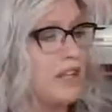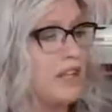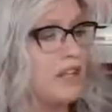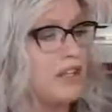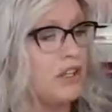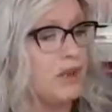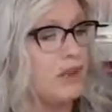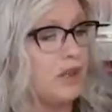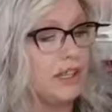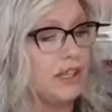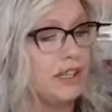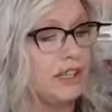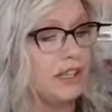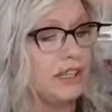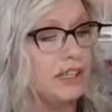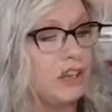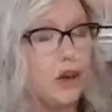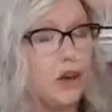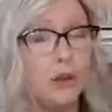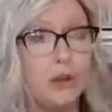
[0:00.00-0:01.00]
So a
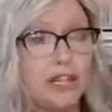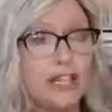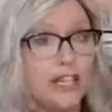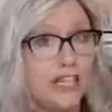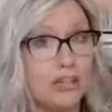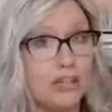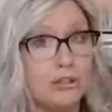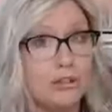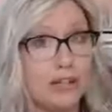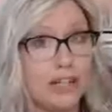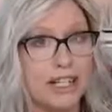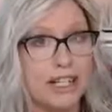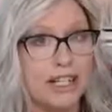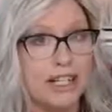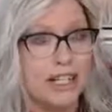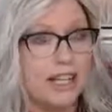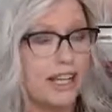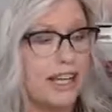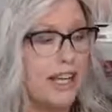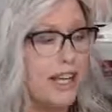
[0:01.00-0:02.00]
little holy sober
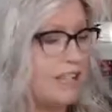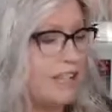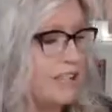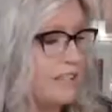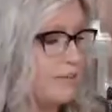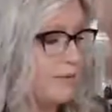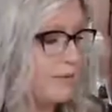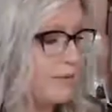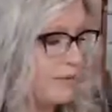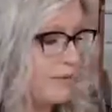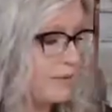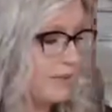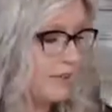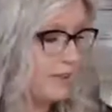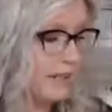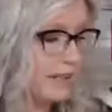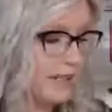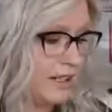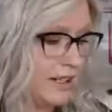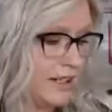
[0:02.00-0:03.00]
insight.
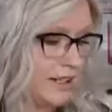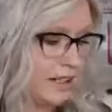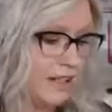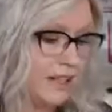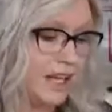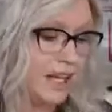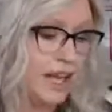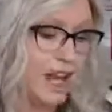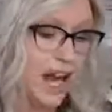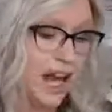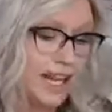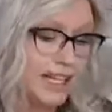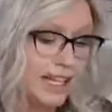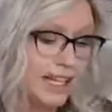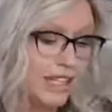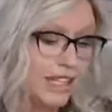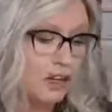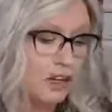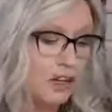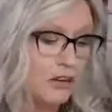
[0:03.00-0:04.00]
I
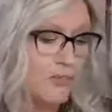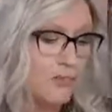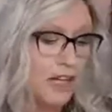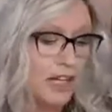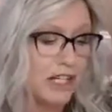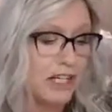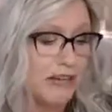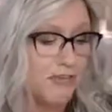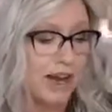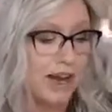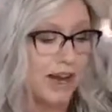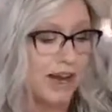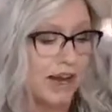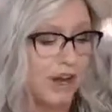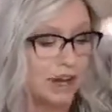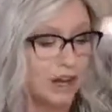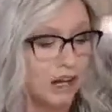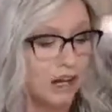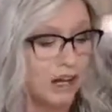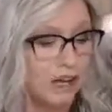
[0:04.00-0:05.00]
didn't know much about
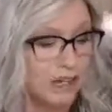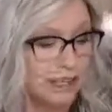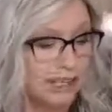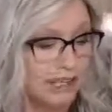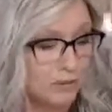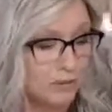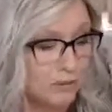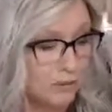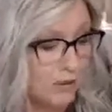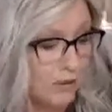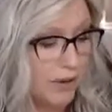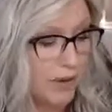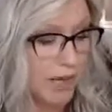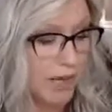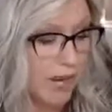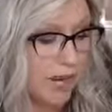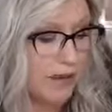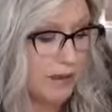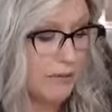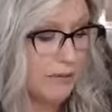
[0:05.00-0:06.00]
alcoholism
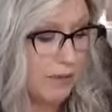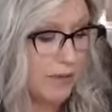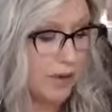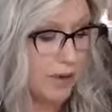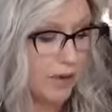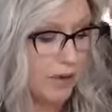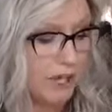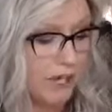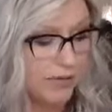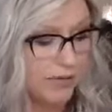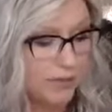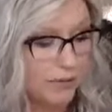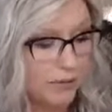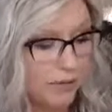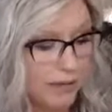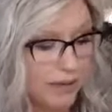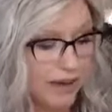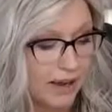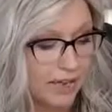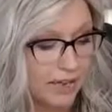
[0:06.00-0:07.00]
growing up, or even
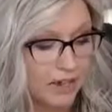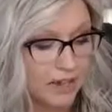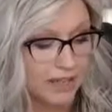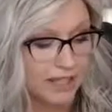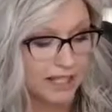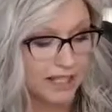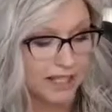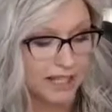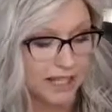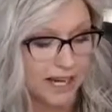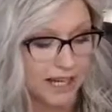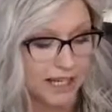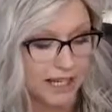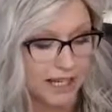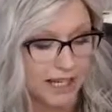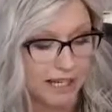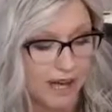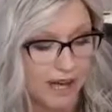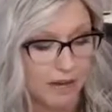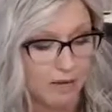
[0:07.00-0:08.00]
when I first
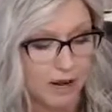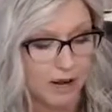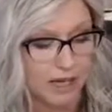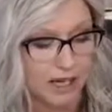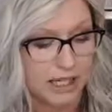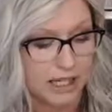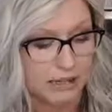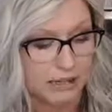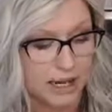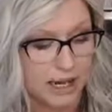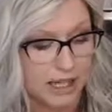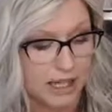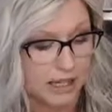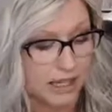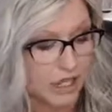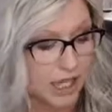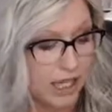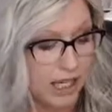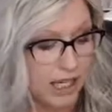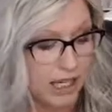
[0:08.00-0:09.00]
decided I wanted to make a
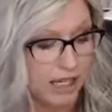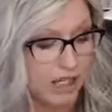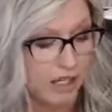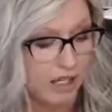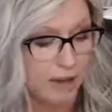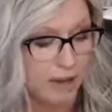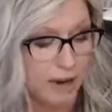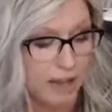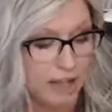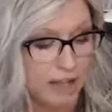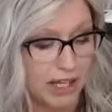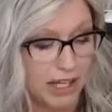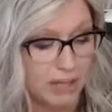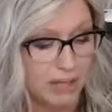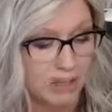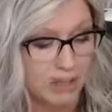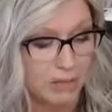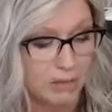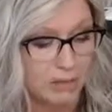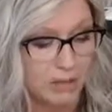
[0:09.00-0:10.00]
change in my
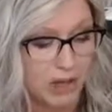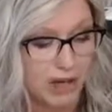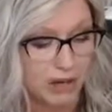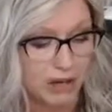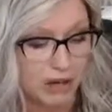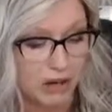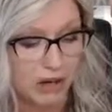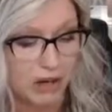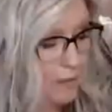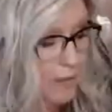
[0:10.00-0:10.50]
relationship with alcohol.